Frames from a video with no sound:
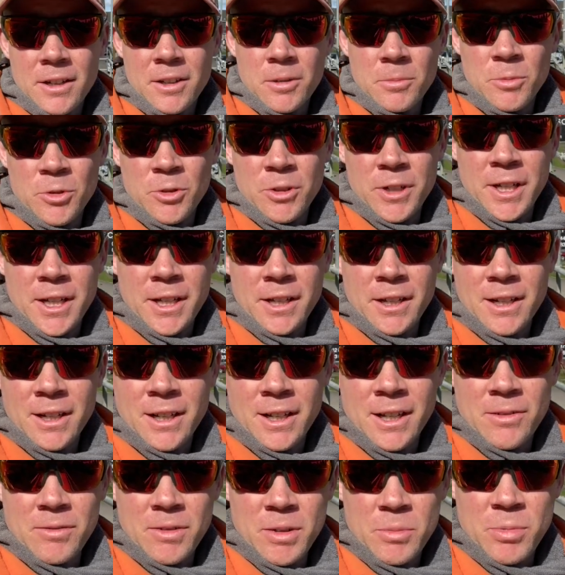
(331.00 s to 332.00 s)

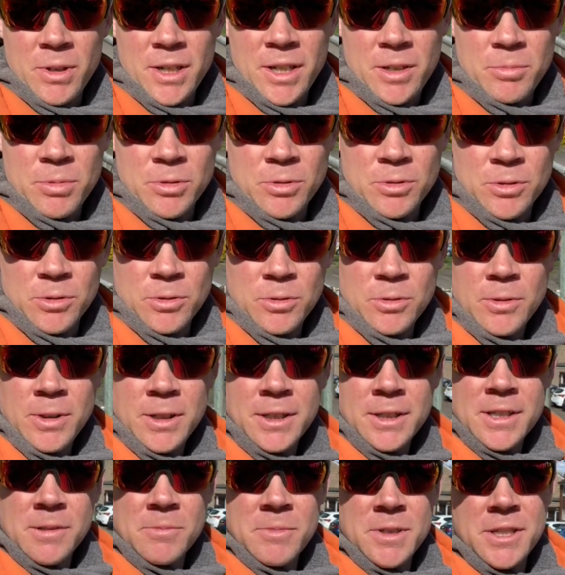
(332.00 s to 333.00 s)
Morning, lovely people.
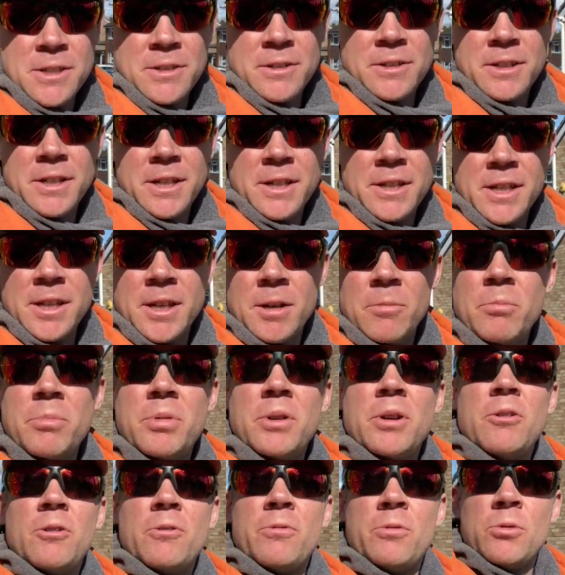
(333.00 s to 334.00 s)
Welcome to another
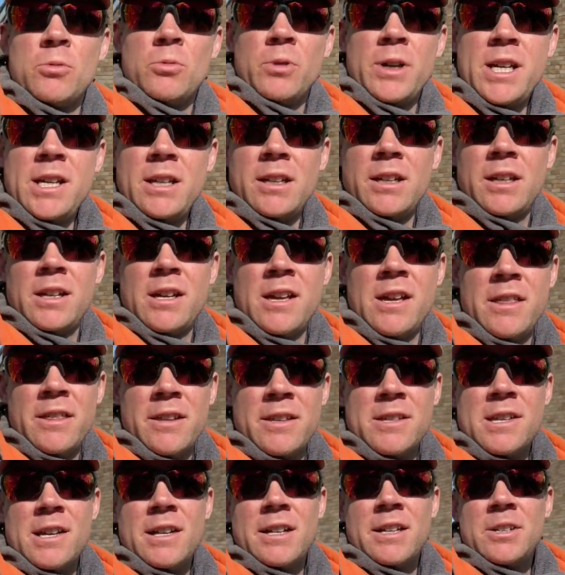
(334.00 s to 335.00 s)
beautiful week.
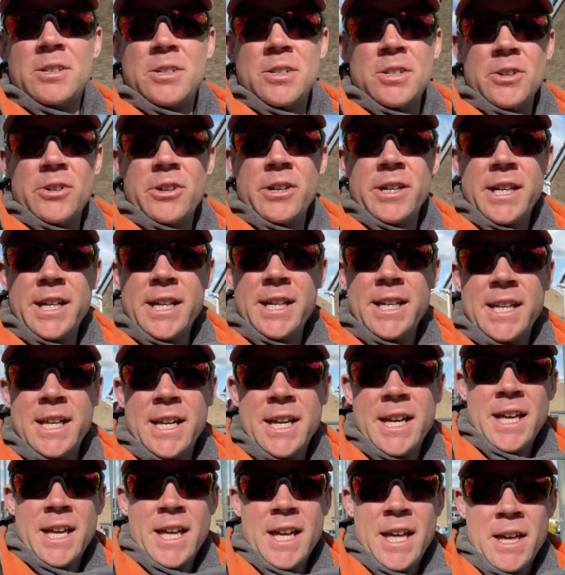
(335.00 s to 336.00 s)
The sun is shining,
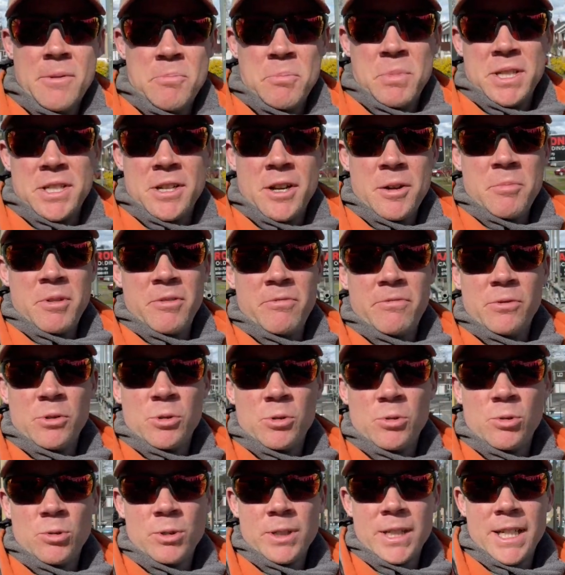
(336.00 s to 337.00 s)
but don't be
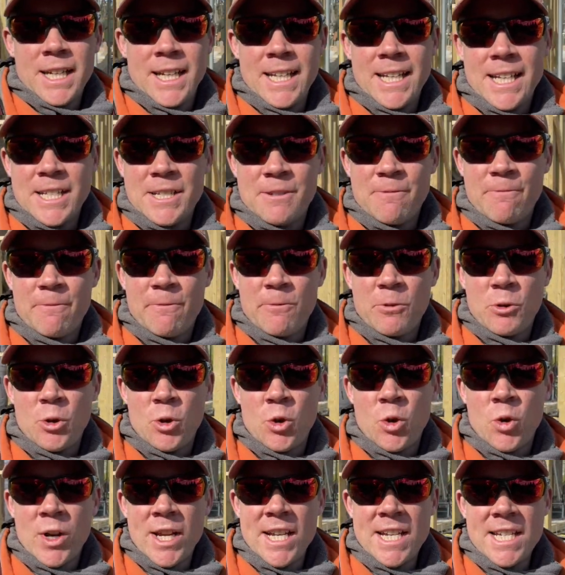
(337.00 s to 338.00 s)
fooled, it is
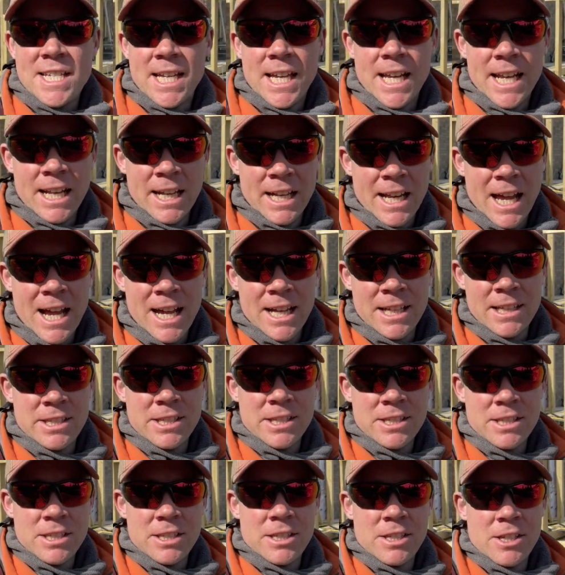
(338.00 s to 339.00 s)
freezing. Had
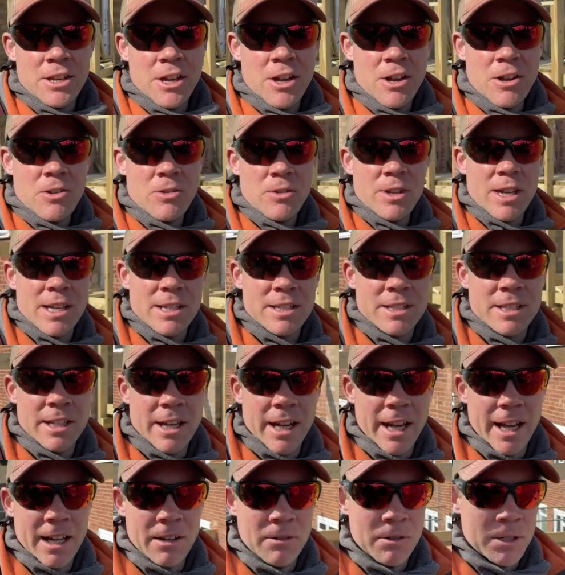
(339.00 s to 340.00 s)
snow
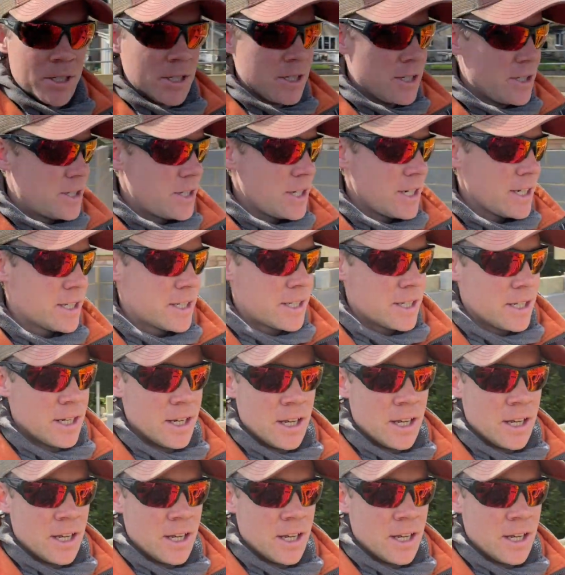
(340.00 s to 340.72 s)
yesterday, which is just